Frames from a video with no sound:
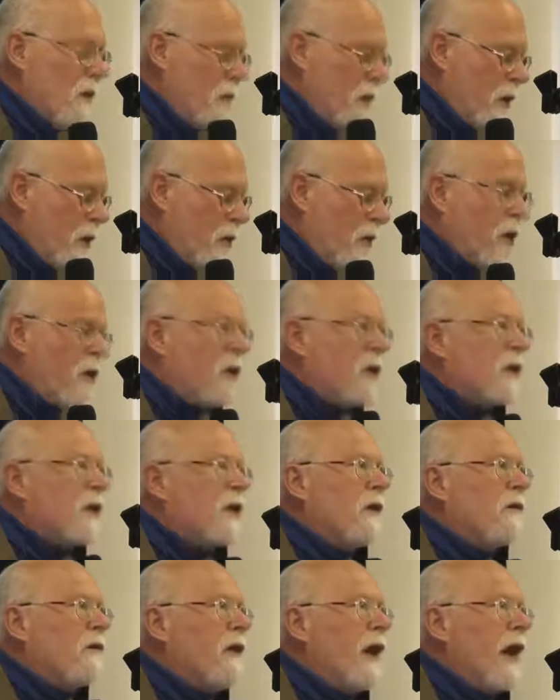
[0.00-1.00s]
But we
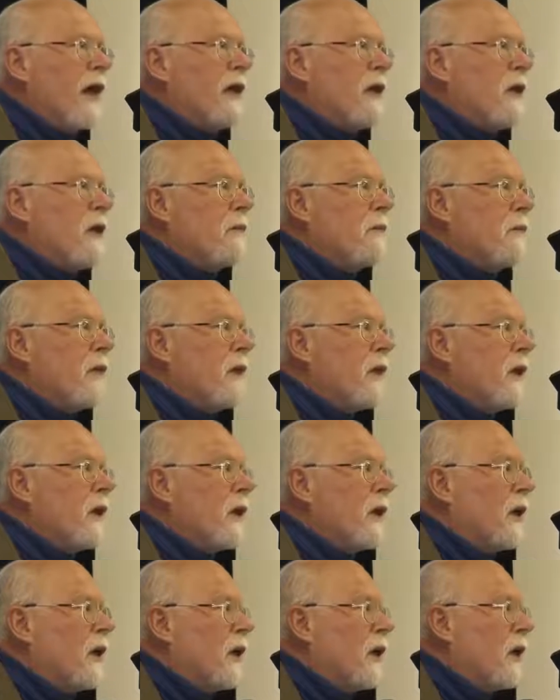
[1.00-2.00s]
also find him,
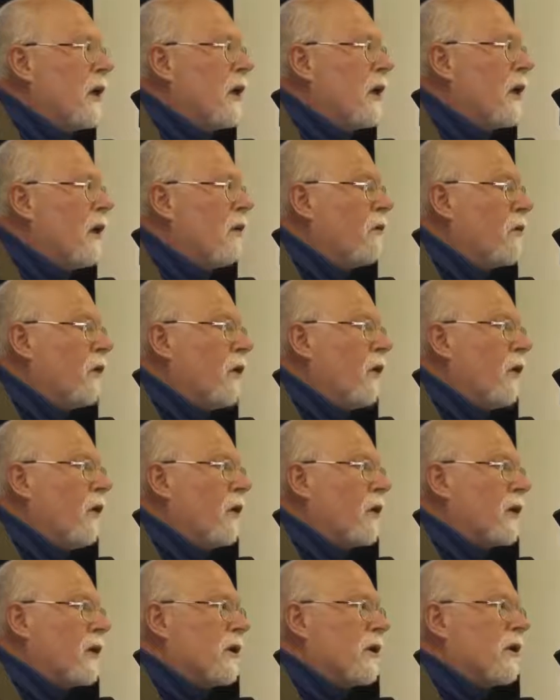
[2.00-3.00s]
of
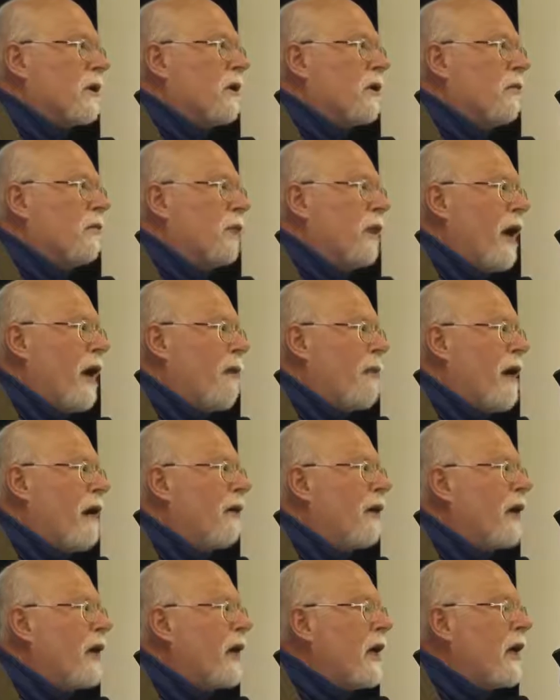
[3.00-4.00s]
course,
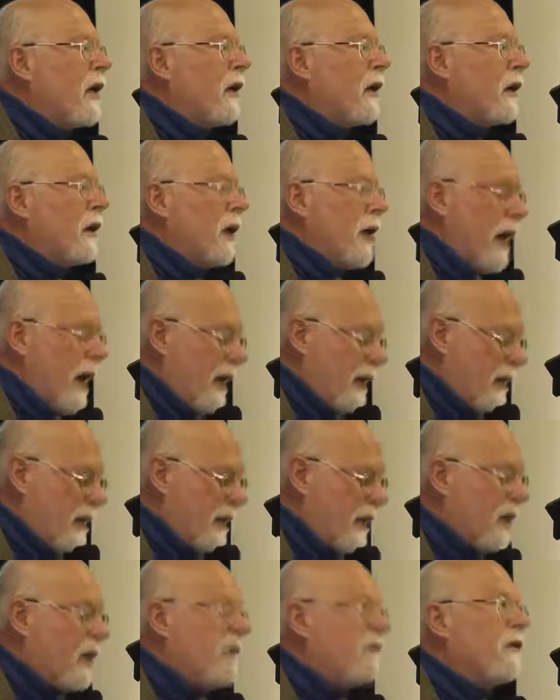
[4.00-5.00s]
primarily and
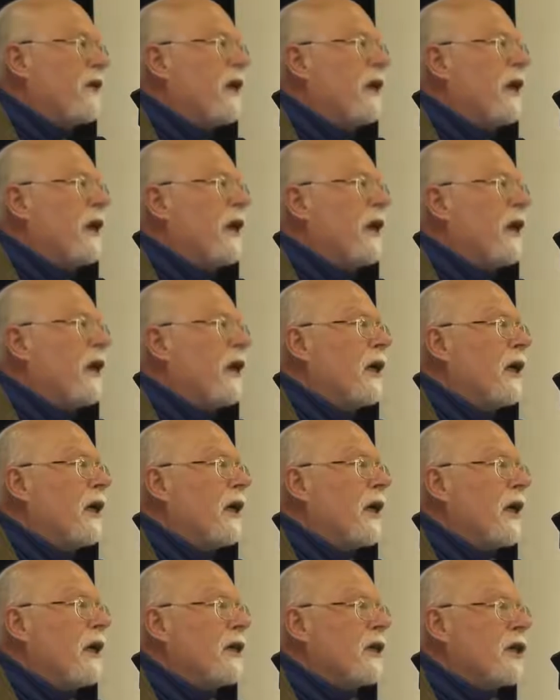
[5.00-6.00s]
significantly
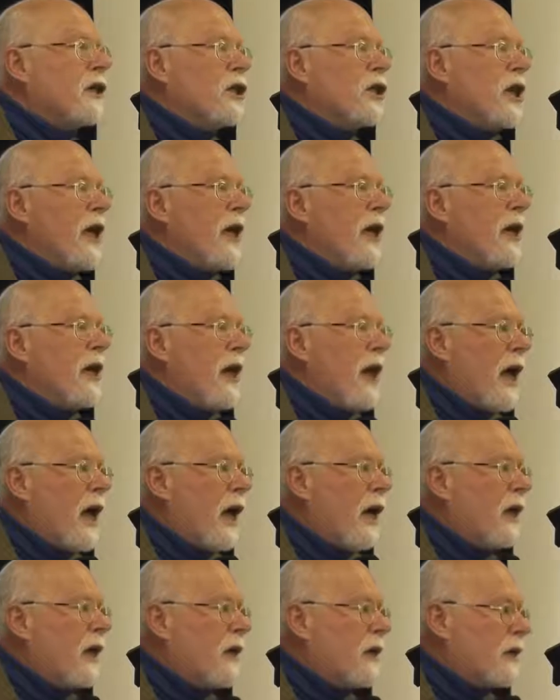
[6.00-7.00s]
as the Shaykh
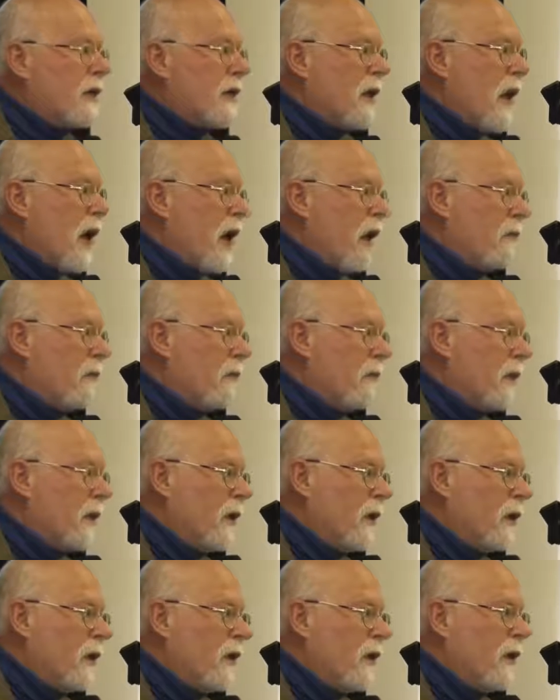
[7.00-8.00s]
al-Islam
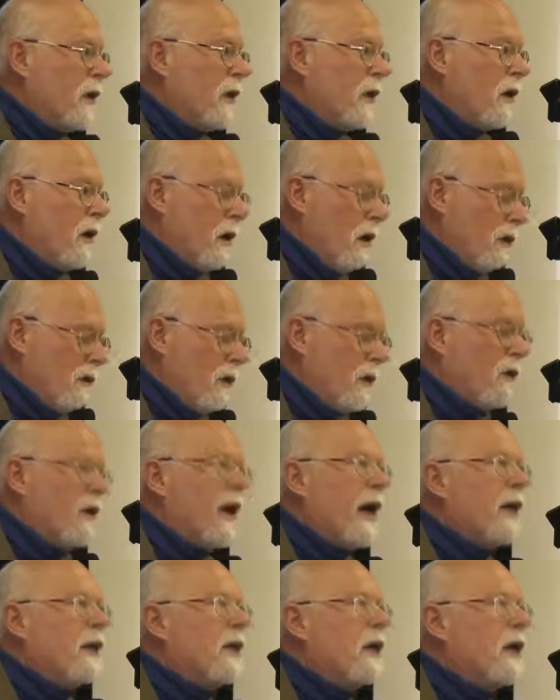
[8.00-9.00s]
of the
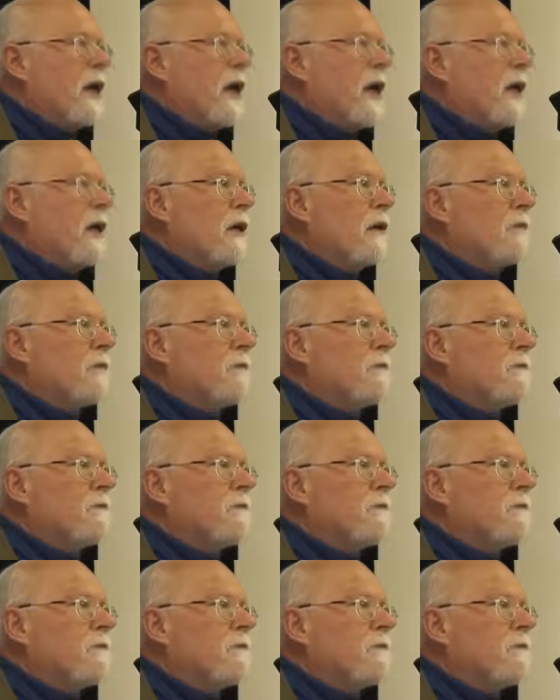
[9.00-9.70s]
United Kingdom.